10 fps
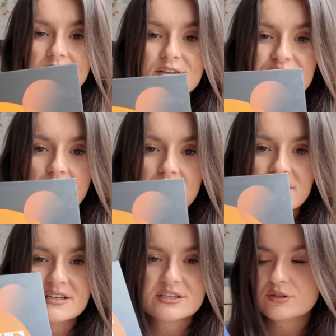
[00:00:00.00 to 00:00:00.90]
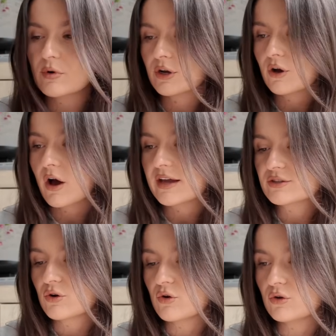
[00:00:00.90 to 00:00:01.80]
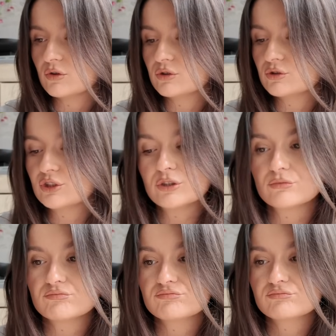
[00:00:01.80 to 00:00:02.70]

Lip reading: So this is the one I got. It's called June.